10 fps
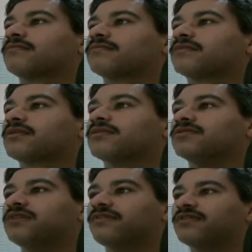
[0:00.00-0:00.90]

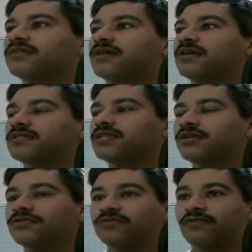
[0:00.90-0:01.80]
There's different
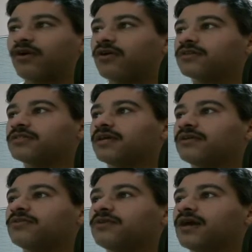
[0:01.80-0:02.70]
tiers of cards
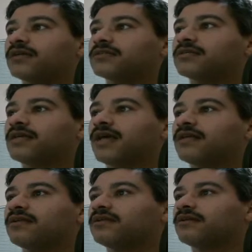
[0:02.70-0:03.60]
that you guys can get,